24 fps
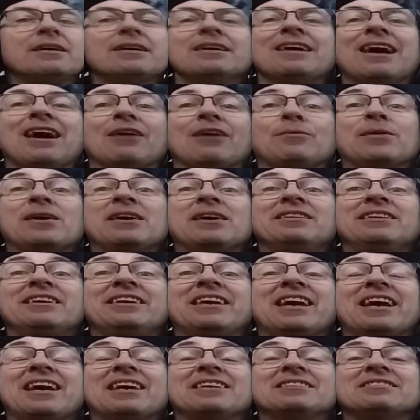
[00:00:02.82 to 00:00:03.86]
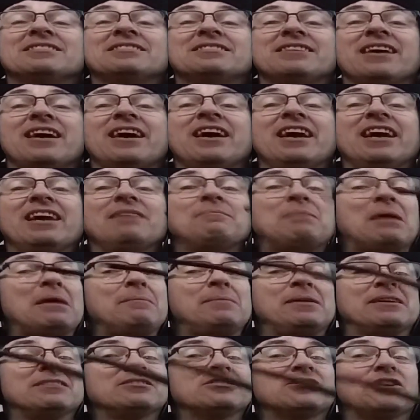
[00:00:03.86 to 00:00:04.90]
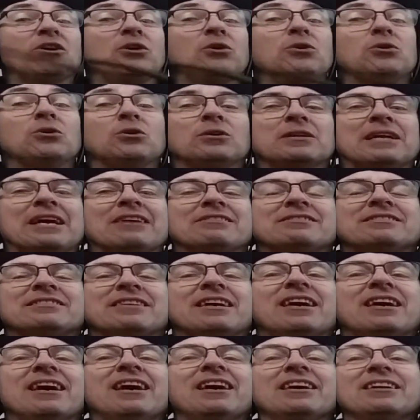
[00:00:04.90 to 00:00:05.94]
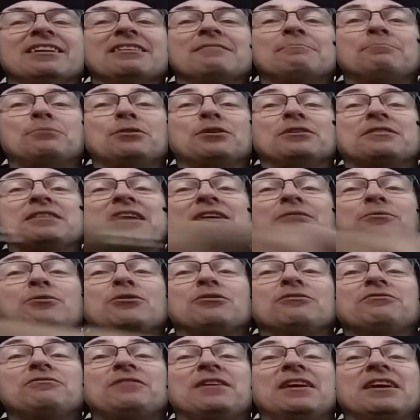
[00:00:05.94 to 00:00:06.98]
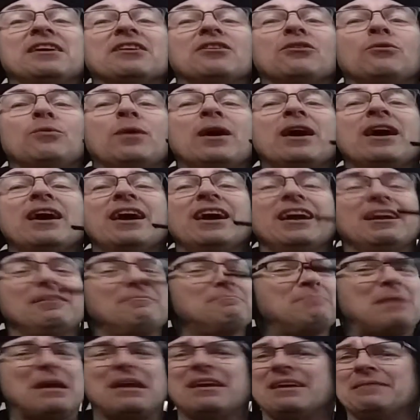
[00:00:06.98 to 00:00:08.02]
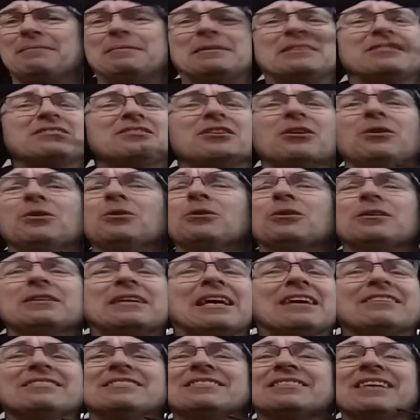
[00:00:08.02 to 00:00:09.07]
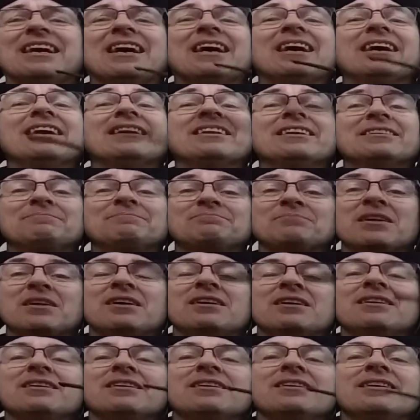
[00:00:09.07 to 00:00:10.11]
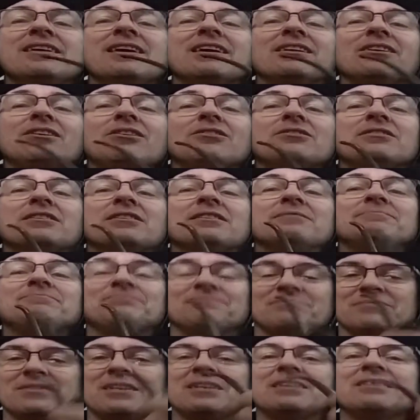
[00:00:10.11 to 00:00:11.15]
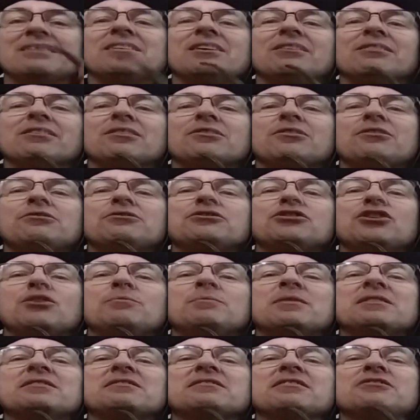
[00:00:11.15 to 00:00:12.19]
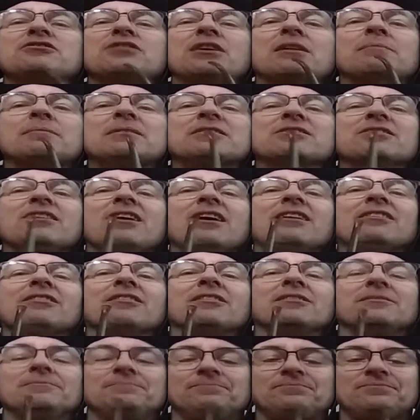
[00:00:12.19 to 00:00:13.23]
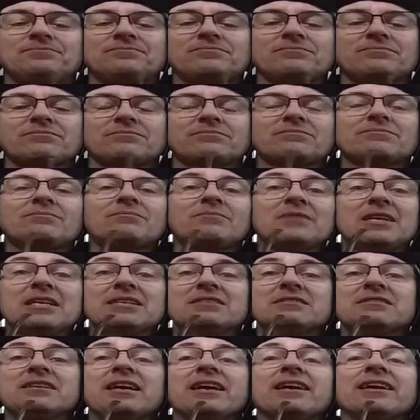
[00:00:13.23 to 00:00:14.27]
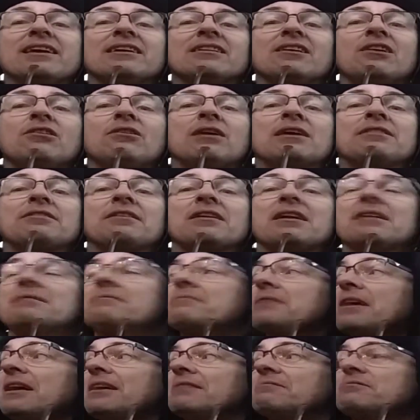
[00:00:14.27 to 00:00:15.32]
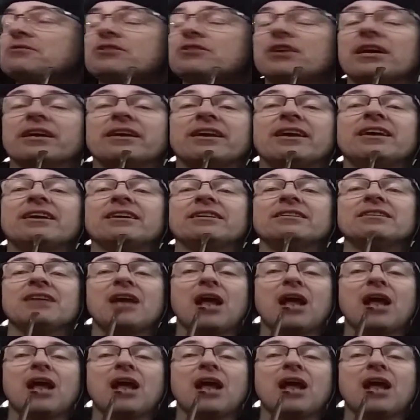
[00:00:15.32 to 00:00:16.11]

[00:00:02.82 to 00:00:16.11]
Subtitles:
I really can't stay, baby, it's cold outside. Put that roofie away, baby, it's cold outside. Hello, YouTube, this is the Gentleman Scholar. Saying hello, I thought I'd check in